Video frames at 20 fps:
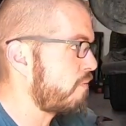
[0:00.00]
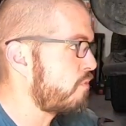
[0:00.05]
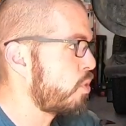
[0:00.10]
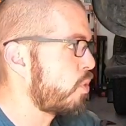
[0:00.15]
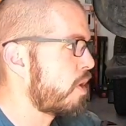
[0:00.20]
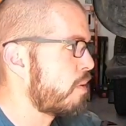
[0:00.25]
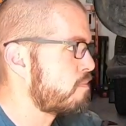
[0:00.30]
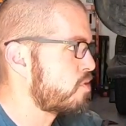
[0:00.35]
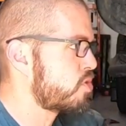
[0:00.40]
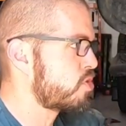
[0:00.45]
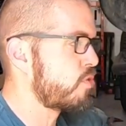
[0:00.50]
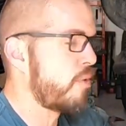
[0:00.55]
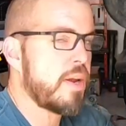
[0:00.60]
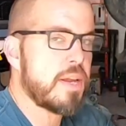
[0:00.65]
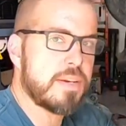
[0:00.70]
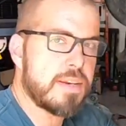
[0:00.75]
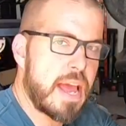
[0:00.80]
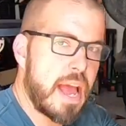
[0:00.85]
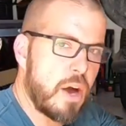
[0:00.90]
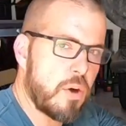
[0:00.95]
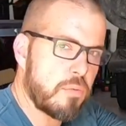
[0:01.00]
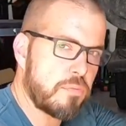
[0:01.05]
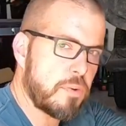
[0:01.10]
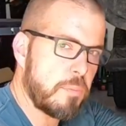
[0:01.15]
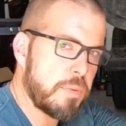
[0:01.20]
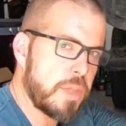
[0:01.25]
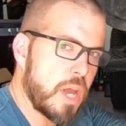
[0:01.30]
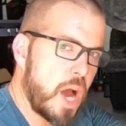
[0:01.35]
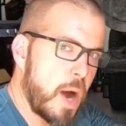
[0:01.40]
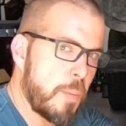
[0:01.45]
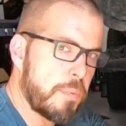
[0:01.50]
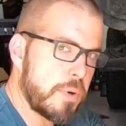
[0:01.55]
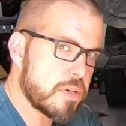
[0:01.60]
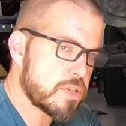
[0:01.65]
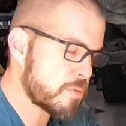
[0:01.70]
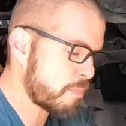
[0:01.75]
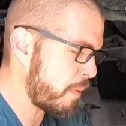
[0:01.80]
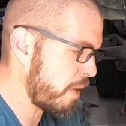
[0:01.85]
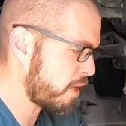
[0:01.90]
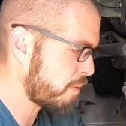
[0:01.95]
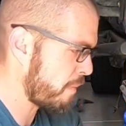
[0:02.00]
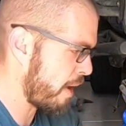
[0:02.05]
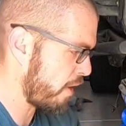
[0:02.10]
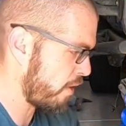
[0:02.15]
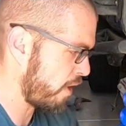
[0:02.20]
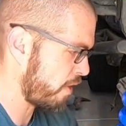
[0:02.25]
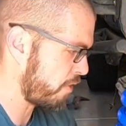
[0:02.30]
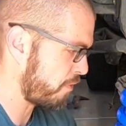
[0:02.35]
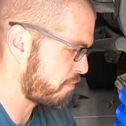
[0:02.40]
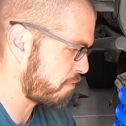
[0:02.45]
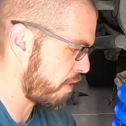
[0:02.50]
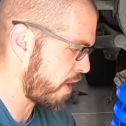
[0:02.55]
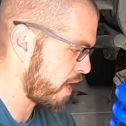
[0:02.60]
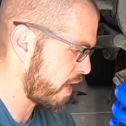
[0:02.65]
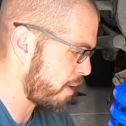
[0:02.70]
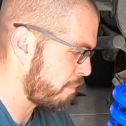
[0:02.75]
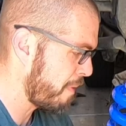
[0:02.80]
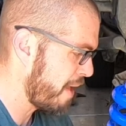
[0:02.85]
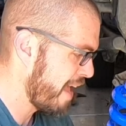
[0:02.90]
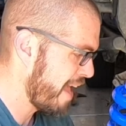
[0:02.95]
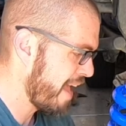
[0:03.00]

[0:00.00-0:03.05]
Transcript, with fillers: if you come straight down from the upper spring mount on the frame,